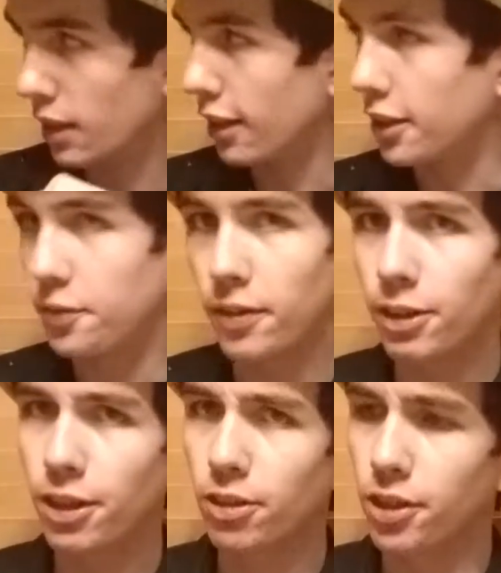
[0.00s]
It's
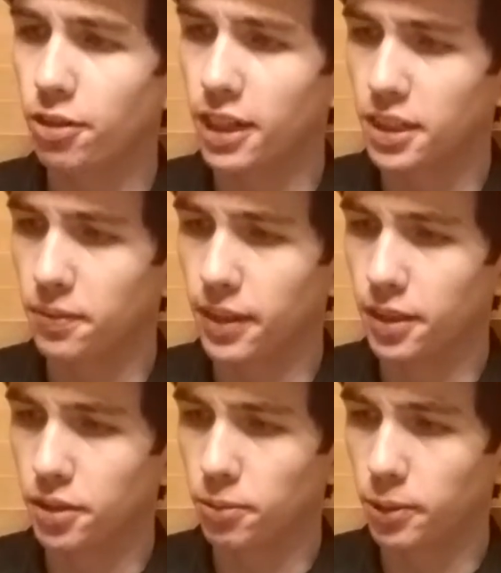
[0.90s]
very hard to classify
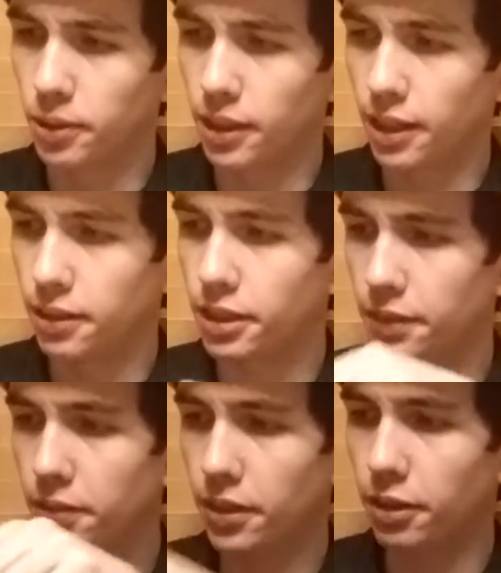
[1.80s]
this one. I
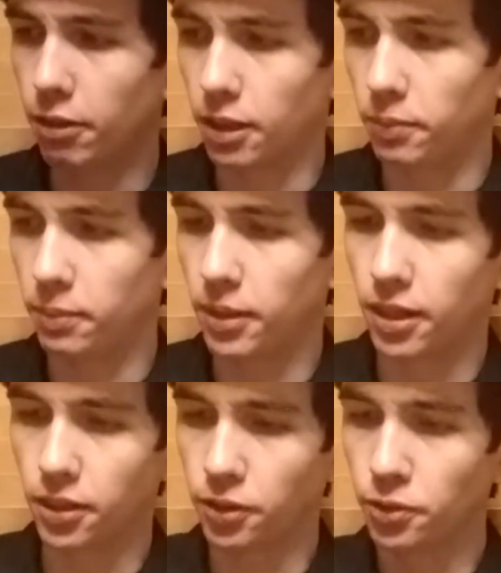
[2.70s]
definitely recommend
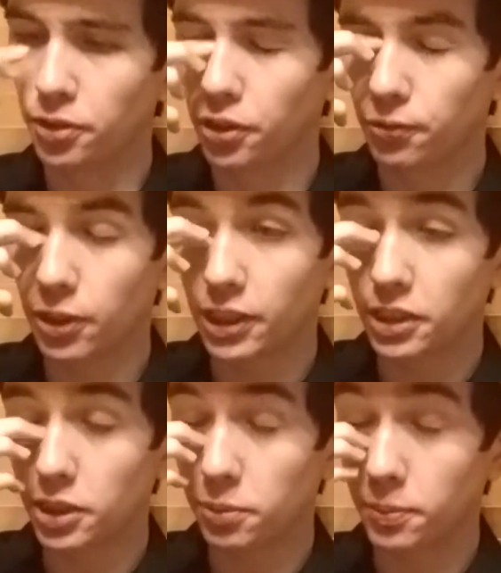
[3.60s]
Baja Gold over
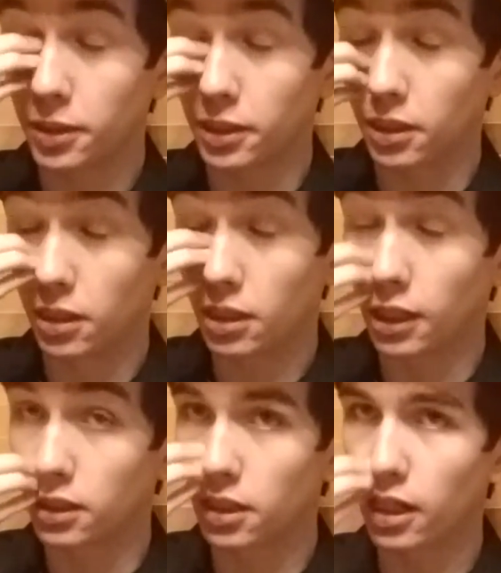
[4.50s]
it, but
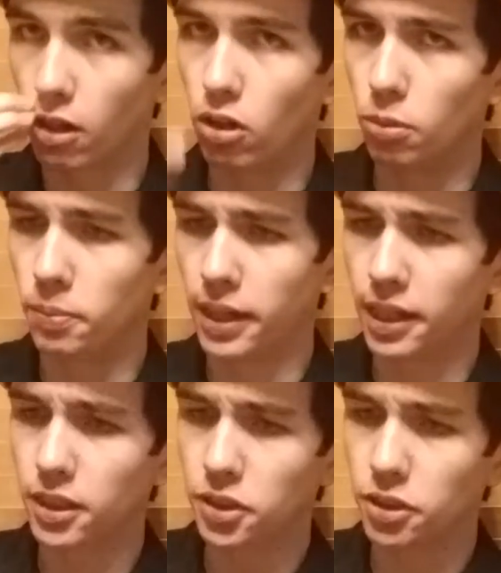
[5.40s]
it's not all
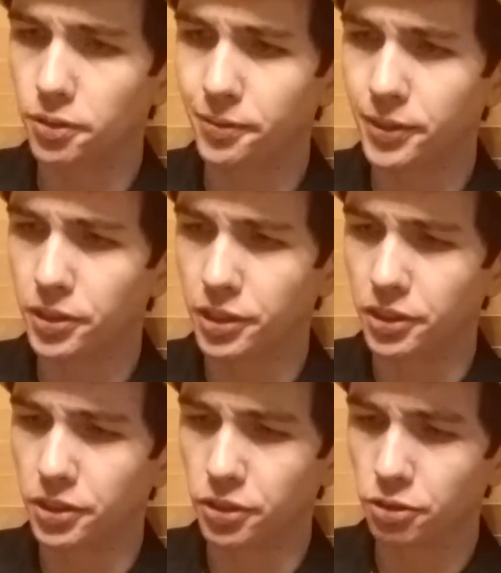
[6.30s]
bad. It's just very
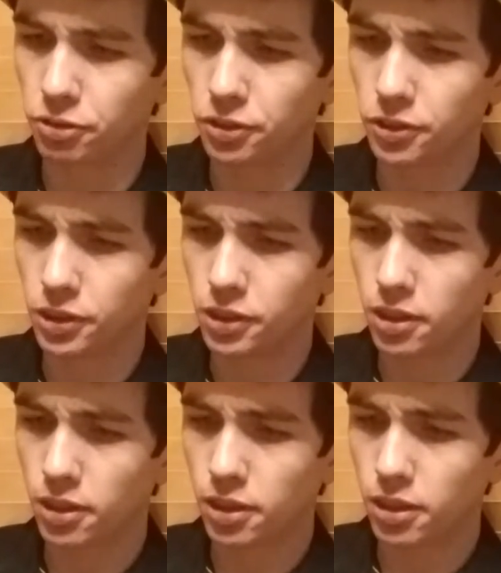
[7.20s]
unusual.
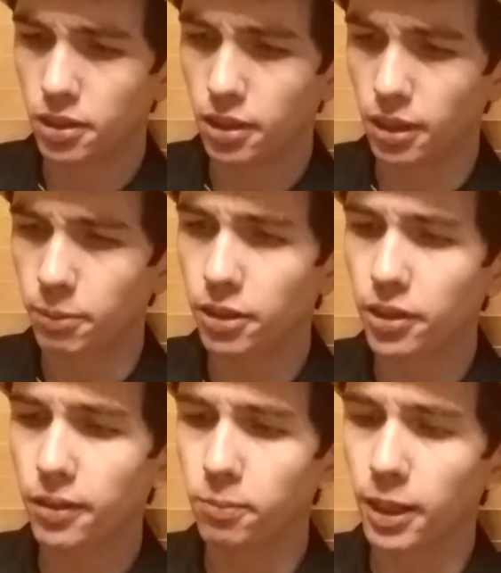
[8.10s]
I'm going to
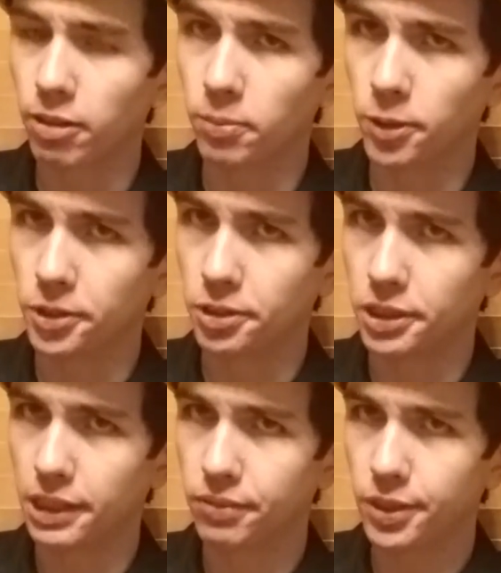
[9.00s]
give Maui Burst a
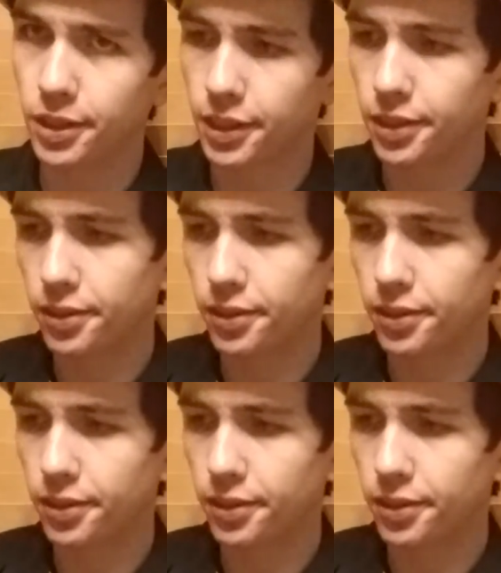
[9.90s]
7 today.